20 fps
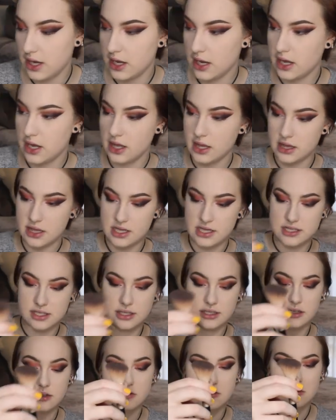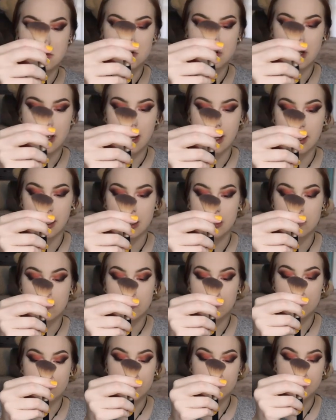And this little
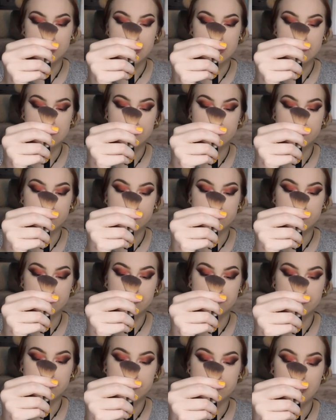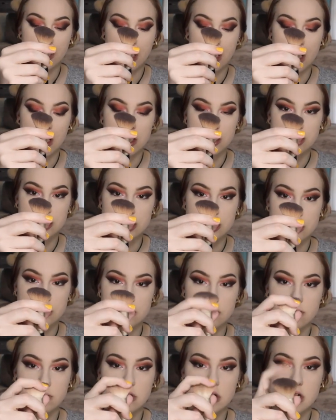angled blush
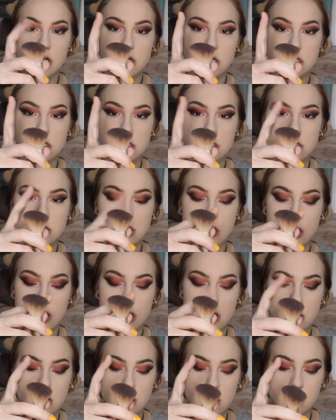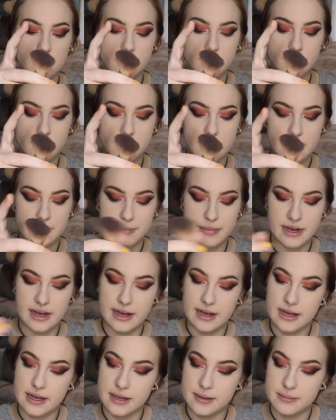brush
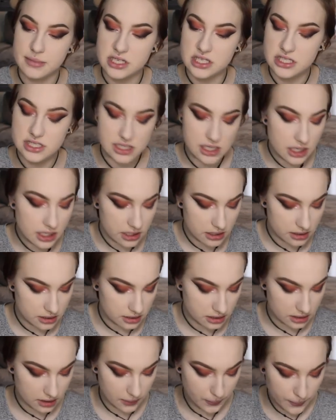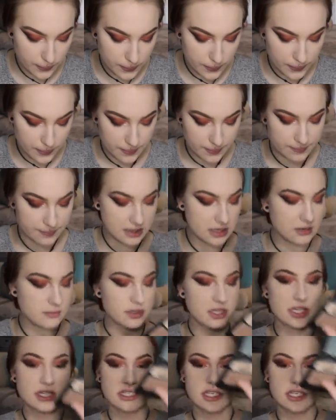by BC. And I'm going to